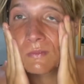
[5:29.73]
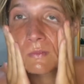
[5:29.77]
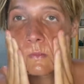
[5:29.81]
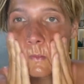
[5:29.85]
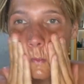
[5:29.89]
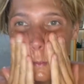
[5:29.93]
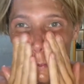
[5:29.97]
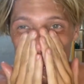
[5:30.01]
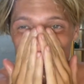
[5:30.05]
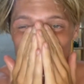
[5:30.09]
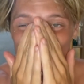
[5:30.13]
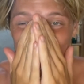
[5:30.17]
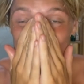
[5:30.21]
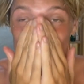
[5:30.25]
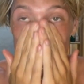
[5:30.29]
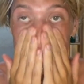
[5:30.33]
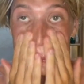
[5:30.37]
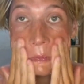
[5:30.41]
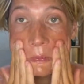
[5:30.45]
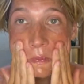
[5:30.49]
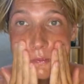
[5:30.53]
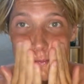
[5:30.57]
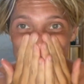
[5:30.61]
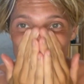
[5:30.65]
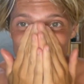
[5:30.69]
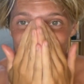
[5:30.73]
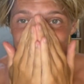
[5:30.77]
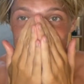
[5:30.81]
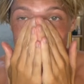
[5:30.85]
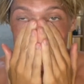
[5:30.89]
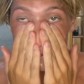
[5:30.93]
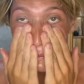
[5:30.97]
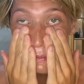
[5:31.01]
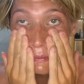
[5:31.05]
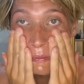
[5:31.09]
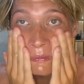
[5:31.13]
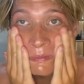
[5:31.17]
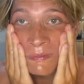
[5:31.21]
every single day
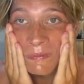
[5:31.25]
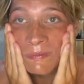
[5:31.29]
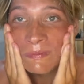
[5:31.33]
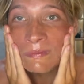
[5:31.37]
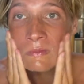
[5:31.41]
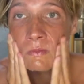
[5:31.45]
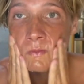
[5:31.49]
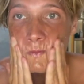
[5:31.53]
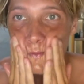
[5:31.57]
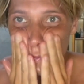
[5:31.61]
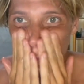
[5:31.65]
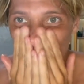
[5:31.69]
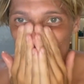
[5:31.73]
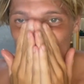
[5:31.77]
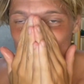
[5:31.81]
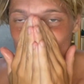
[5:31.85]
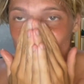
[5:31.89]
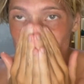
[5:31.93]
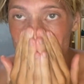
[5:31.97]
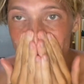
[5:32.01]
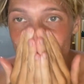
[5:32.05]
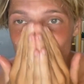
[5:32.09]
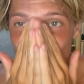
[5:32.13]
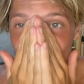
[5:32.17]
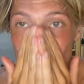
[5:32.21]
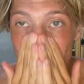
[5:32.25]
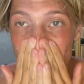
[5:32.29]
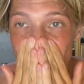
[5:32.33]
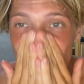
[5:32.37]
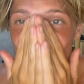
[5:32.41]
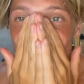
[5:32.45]
and then scrub.